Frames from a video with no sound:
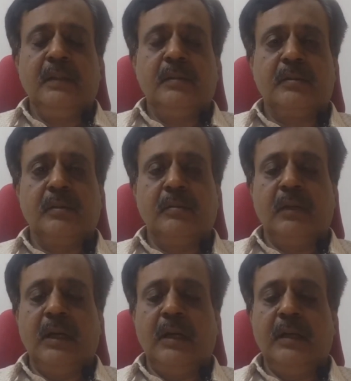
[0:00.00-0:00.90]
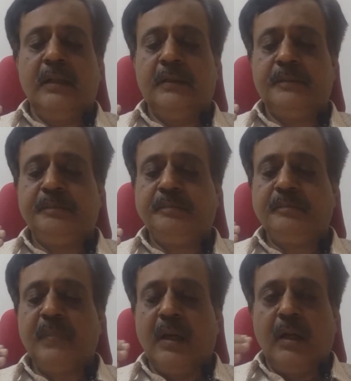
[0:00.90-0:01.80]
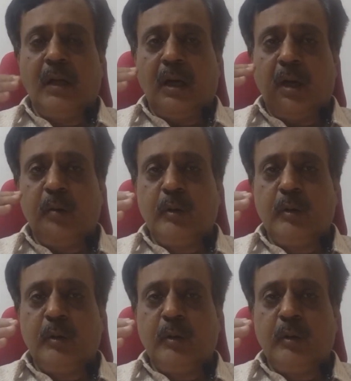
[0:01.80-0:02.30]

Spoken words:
So how